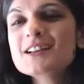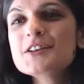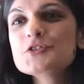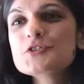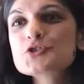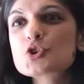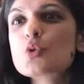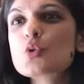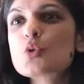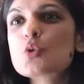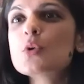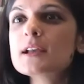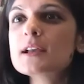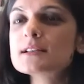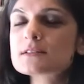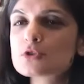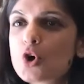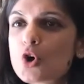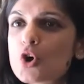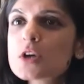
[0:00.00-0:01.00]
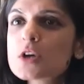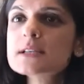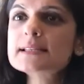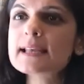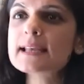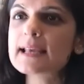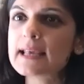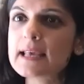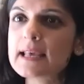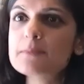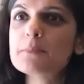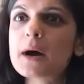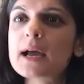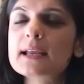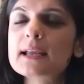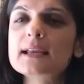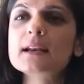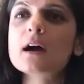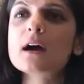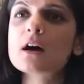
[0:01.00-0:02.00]
So as long as they keep
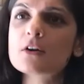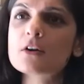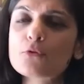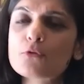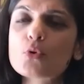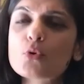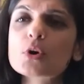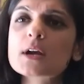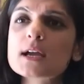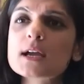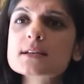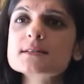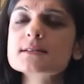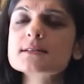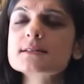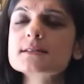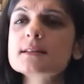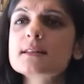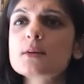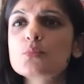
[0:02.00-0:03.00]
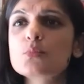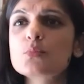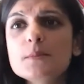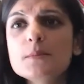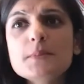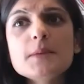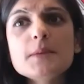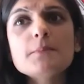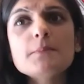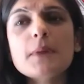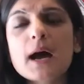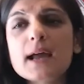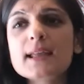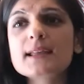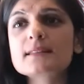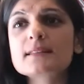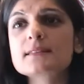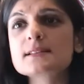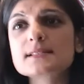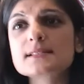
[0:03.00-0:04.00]
buying, and our forecast is that they will be buying
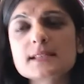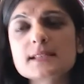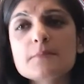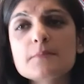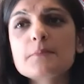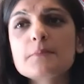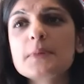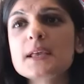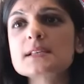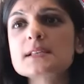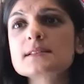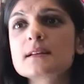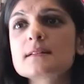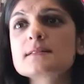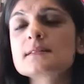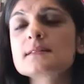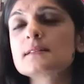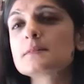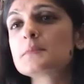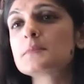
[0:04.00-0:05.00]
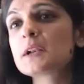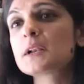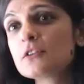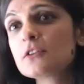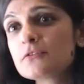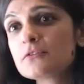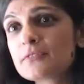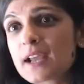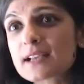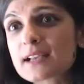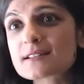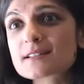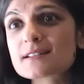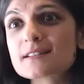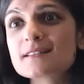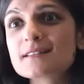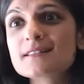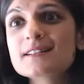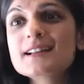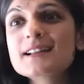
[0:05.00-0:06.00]
at the same pace until the middle of next
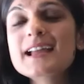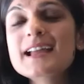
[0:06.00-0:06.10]
year,